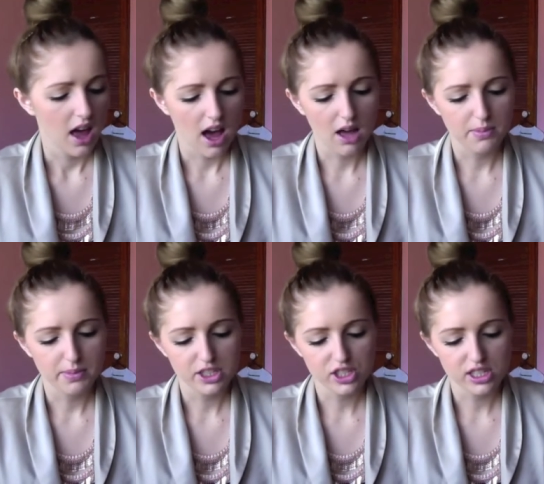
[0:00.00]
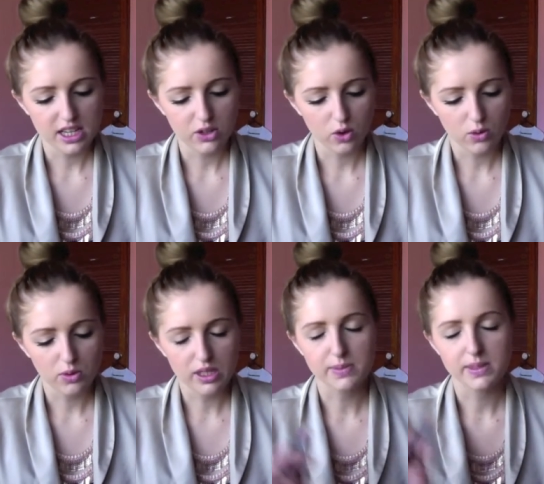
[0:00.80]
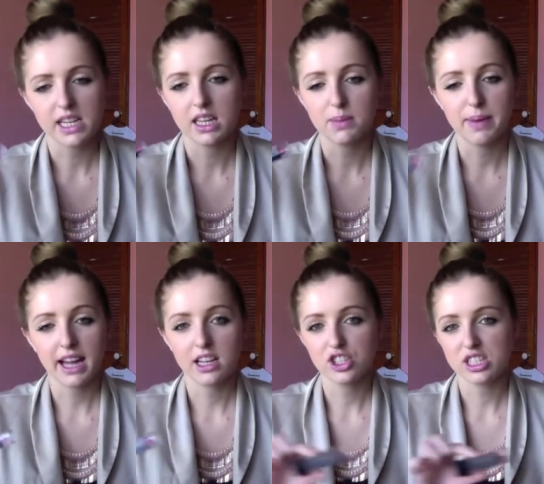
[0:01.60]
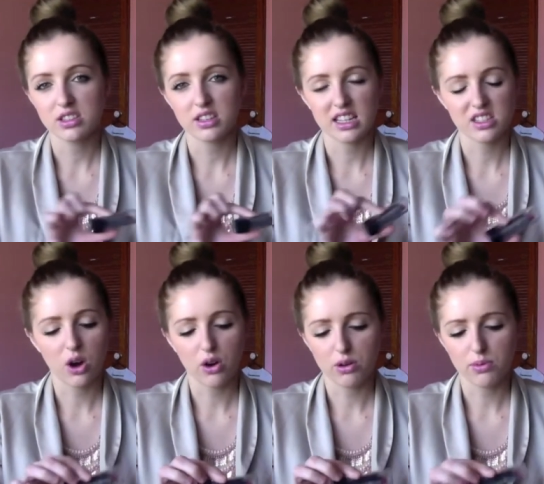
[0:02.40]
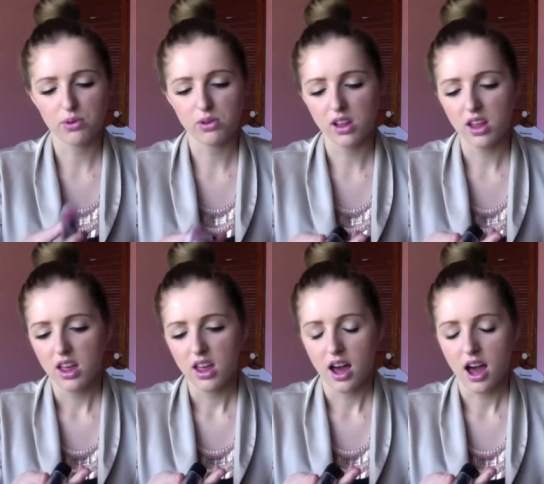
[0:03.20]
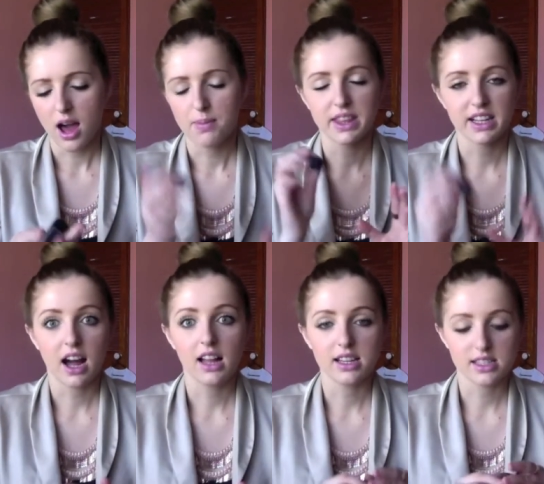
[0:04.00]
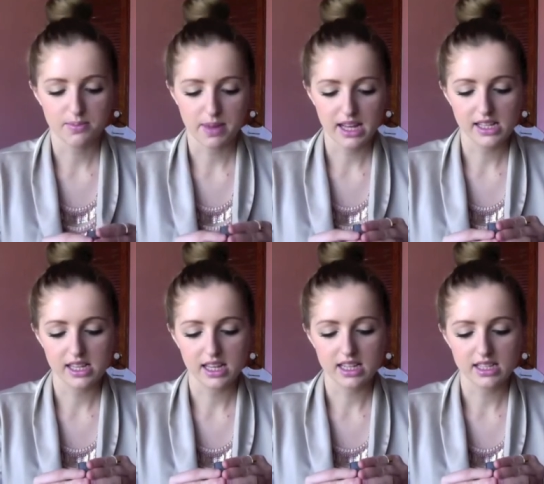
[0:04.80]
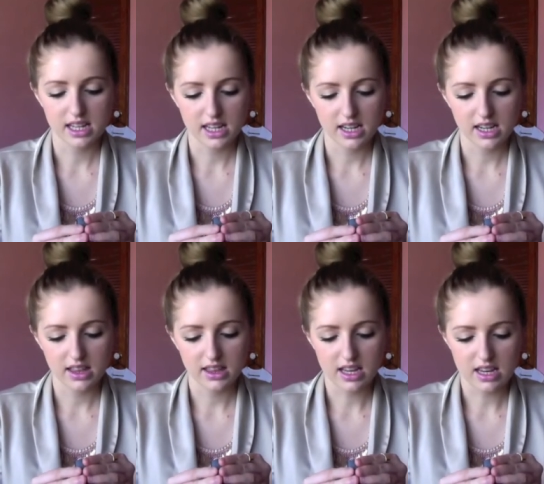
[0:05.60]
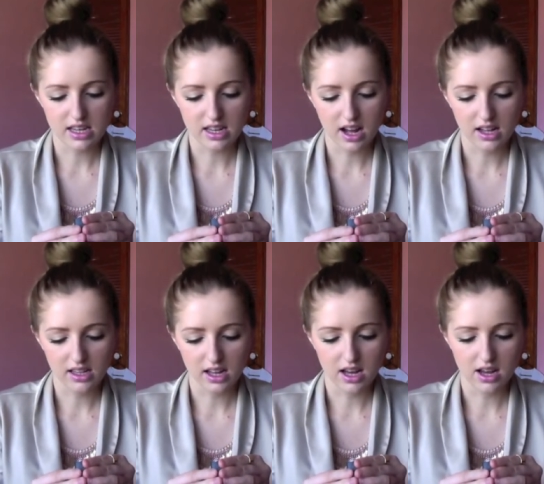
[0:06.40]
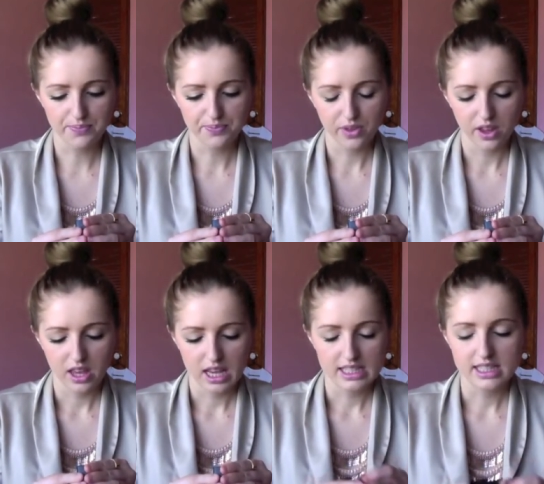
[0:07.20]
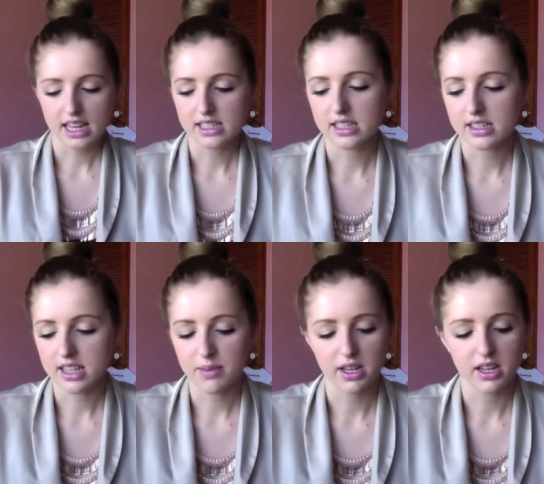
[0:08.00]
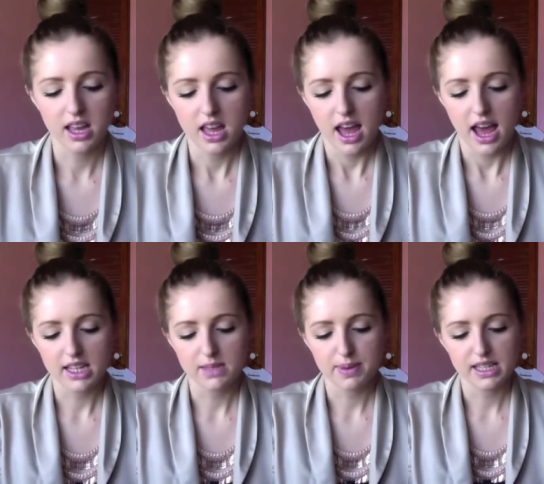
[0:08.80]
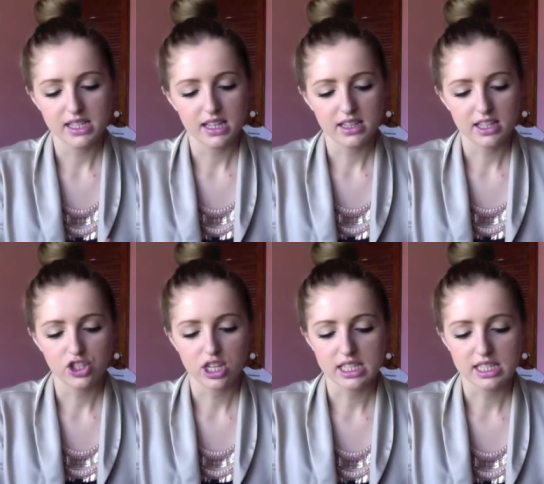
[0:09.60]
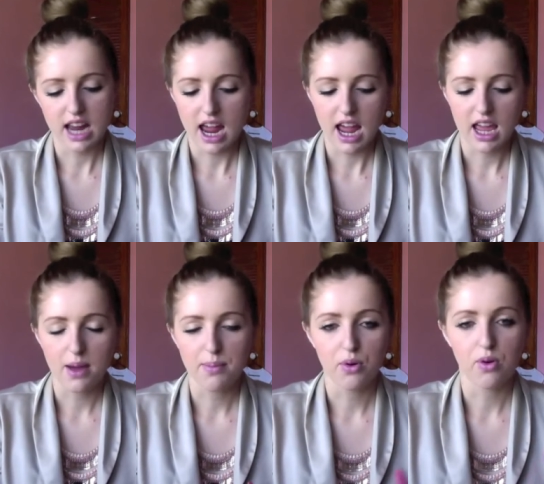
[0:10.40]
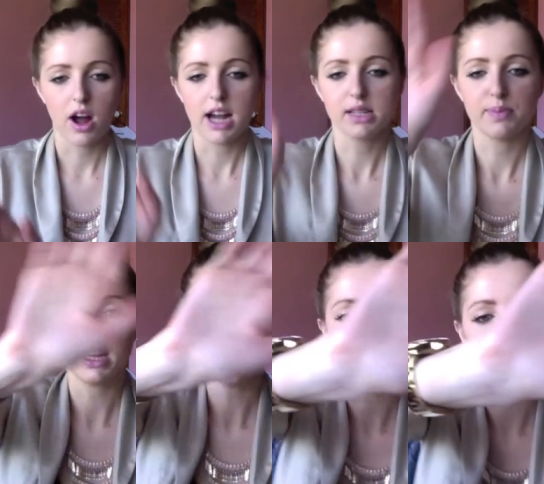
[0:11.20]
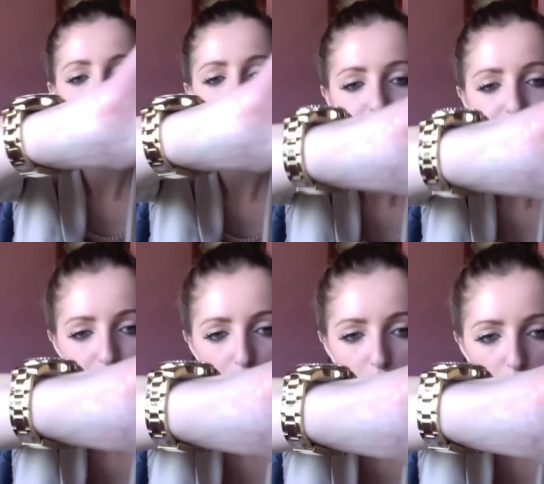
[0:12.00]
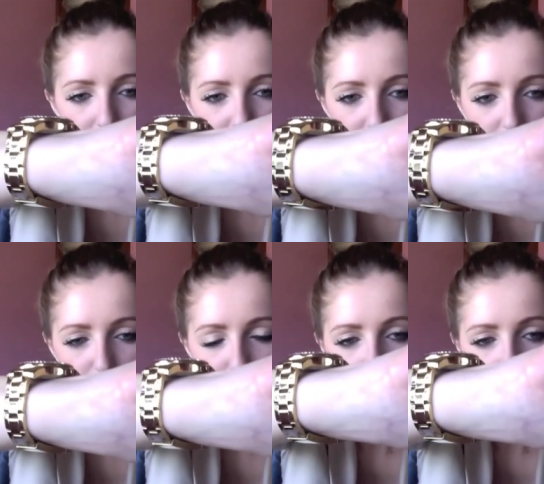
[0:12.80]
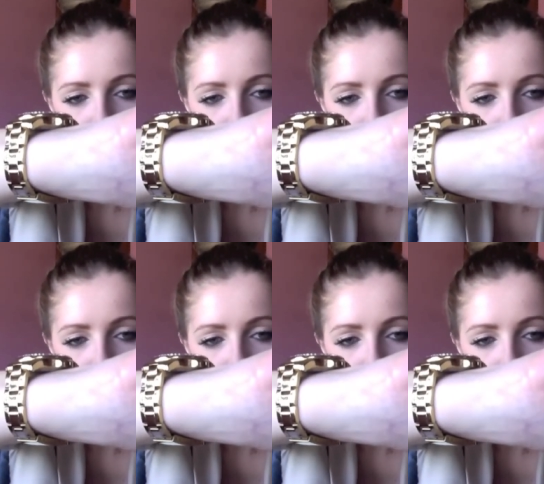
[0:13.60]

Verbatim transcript: Um, but it's just their normal lipstick. The packaging is horrible, um, but the colour is amazing. It's in the colour Sassy Salmon, and it's basically just a bright pink or a dark pink.